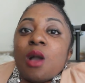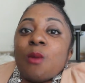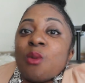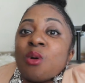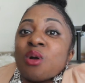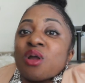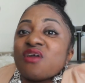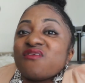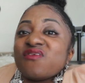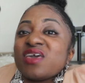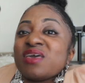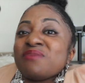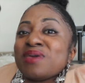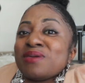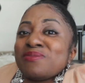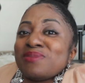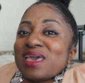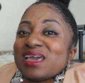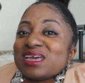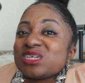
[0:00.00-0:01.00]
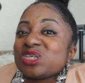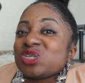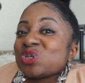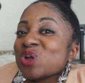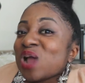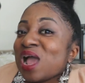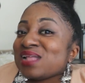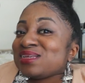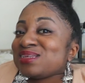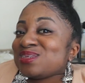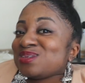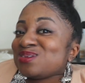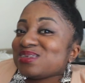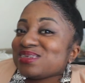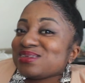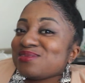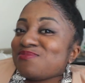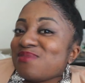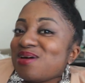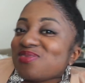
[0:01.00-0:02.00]
more of it. Maybe I can try to do
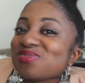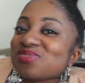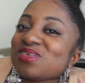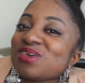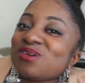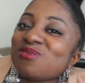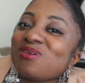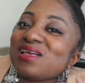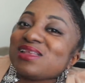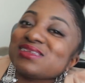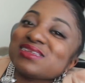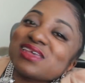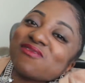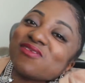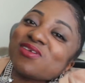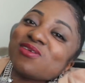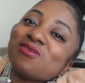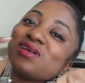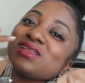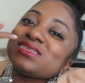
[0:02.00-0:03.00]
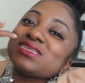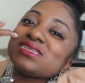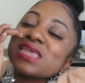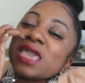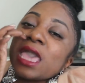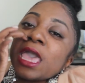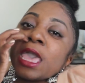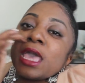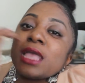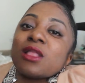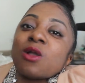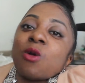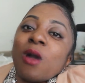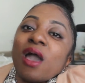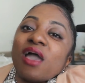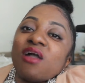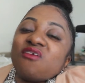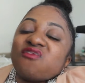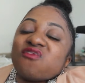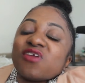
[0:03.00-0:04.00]
some monthly ones every once in a
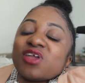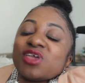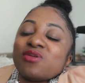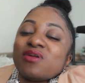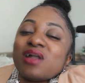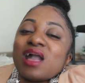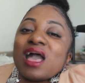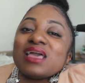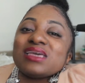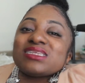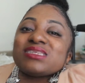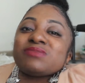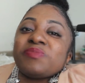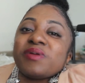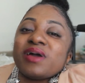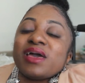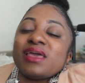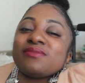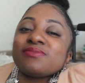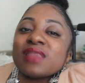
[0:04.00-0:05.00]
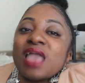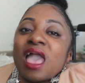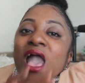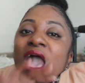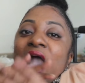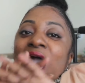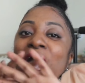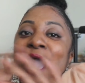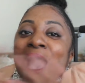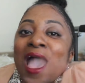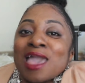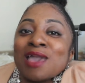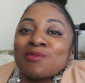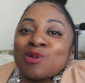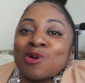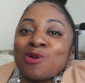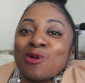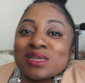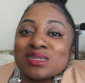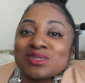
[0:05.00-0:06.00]
while for you guys. But I
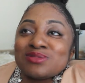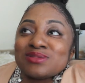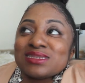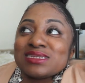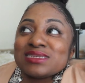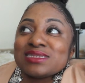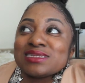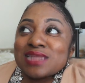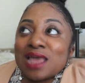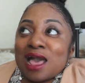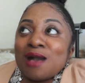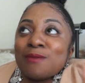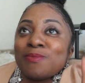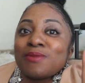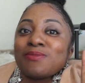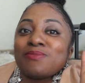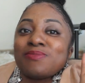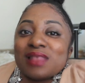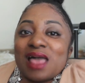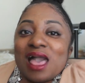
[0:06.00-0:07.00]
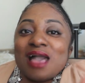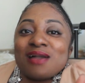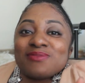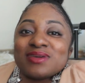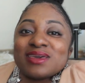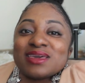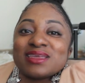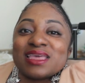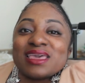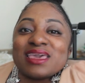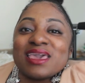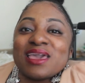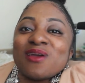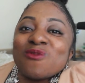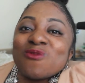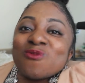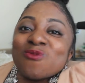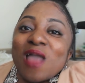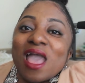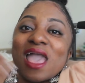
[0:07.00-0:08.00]
am going to stop blabbing and
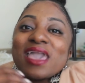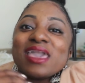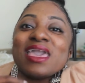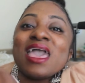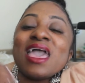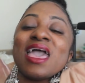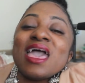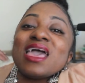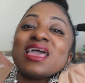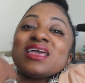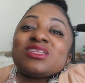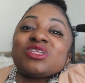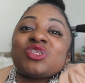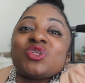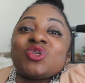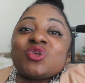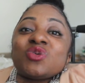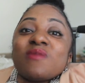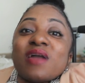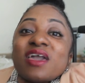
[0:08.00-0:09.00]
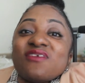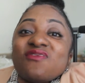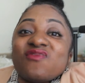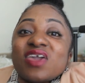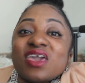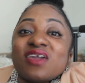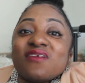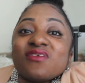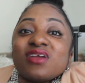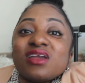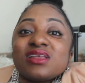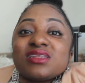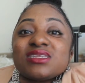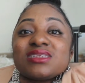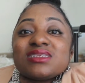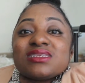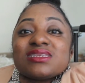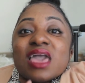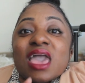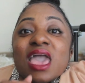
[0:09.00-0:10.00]
get right into my
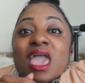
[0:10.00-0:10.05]
favorites